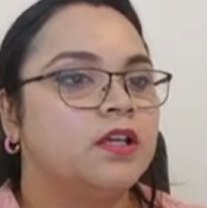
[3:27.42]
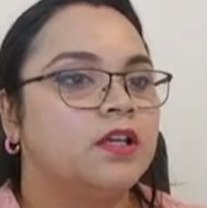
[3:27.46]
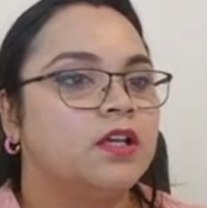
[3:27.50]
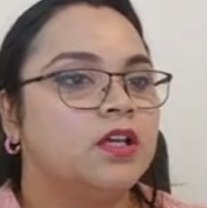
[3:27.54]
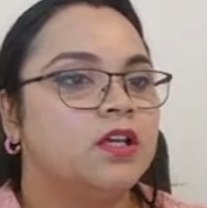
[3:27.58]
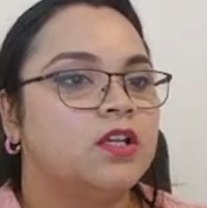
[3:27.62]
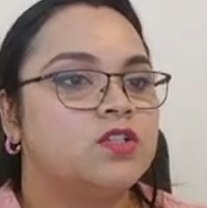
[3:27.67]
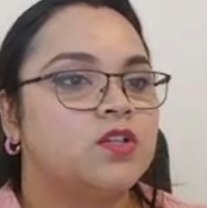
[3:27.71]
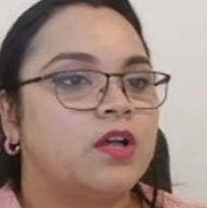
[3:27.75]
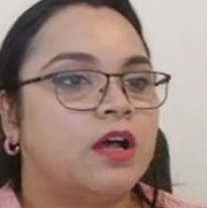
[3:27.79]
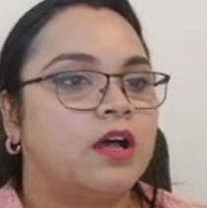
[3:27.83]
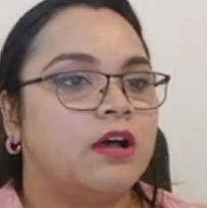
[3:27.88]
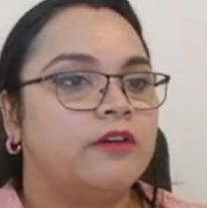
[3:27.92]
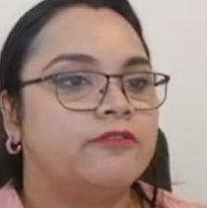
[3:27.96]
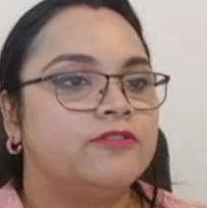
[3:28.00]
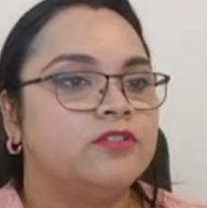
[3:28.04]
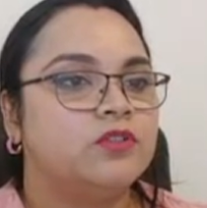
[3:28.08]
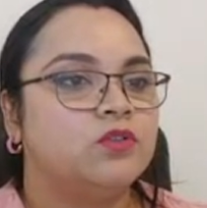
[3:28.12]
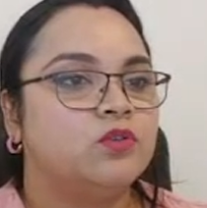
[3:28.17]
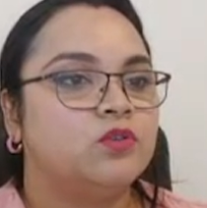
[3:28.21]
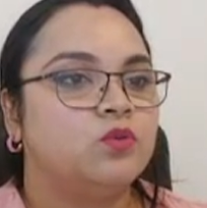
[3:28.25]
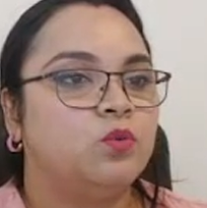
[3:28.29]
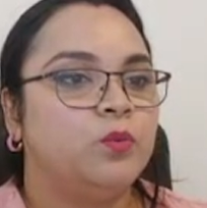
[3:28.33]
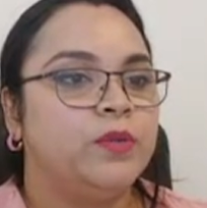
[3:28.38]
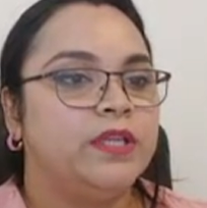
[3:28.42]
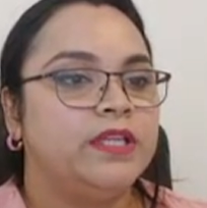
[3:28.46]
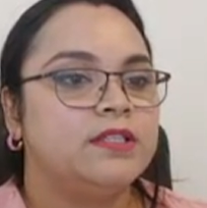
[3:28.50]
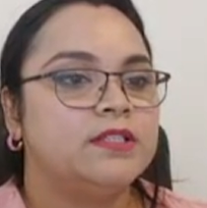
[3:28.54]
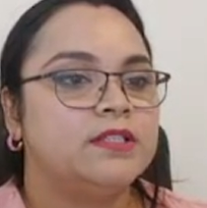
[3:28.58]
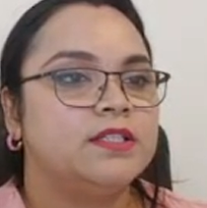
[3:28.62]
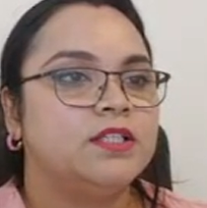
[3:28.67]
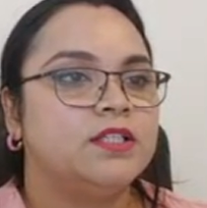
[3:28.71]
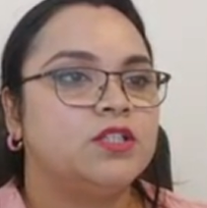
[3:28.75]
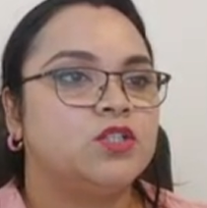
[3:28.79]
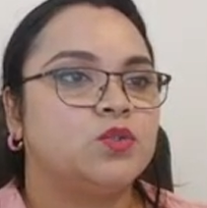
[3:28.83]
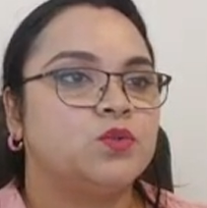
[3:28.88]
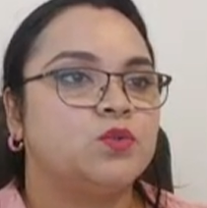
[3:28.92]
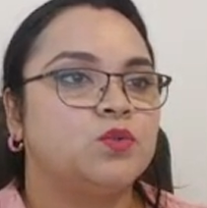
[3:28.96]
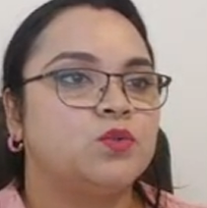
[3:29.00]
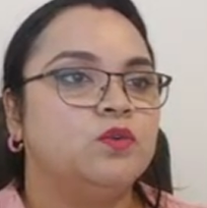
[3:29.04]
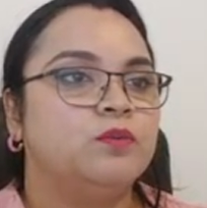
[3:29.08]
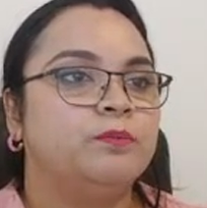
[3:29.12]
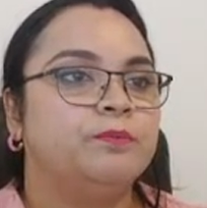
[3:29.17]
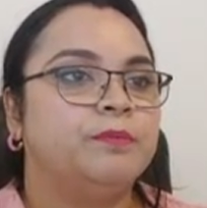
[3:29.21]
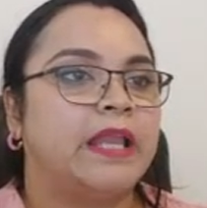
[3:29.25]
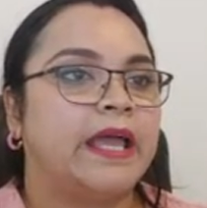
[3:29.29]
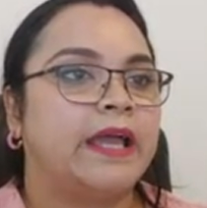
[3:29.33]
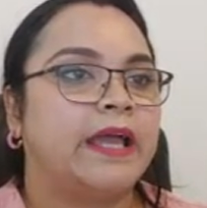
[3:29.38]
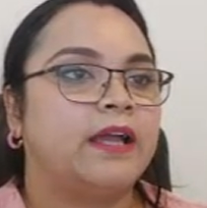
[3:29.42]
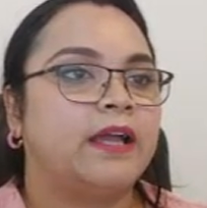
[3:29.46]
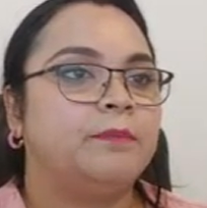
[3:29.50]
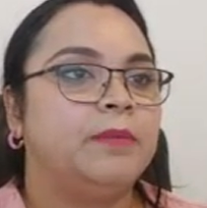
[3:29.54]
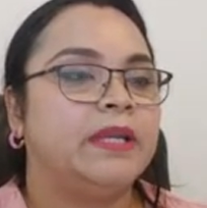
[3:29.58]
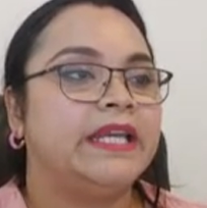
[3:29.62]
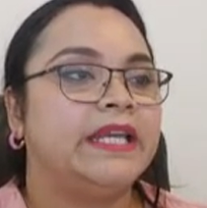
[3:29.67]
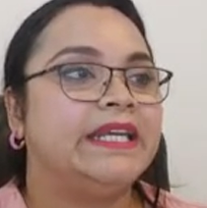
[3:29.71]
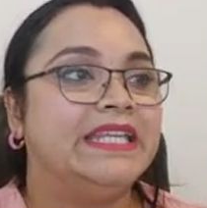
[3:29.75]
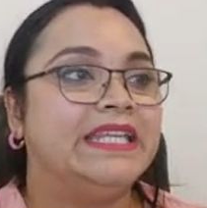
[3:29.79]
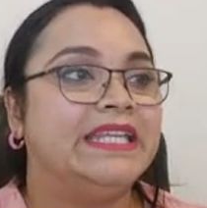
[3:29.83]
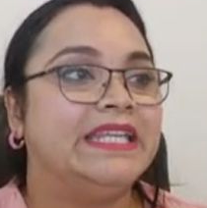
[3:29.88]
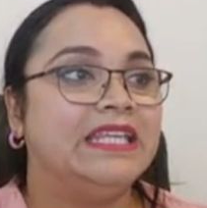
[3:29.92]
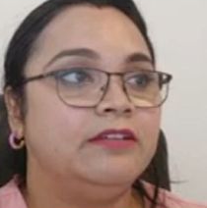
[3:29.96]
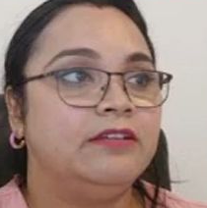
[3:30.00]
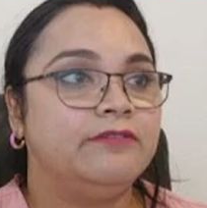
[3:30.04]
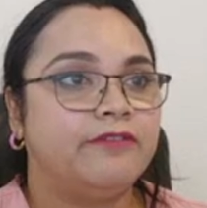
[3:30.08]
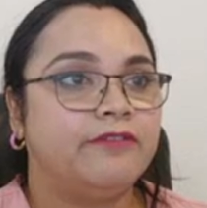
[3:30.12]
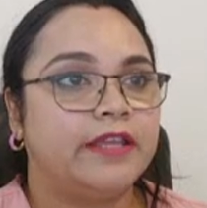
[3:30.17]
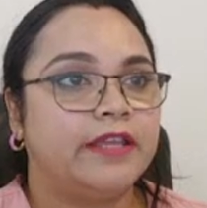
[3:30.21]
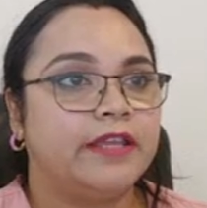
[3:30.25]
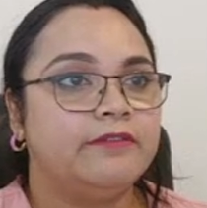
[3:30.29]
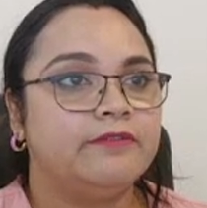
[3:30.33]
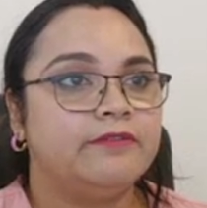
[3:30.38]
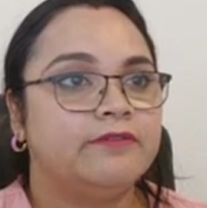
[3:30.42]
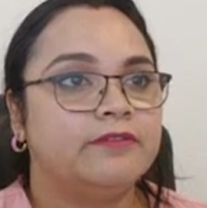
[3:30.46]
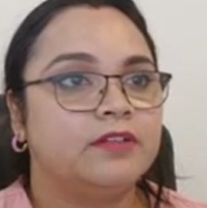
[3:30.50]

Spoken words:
So after queen c2, black played d5,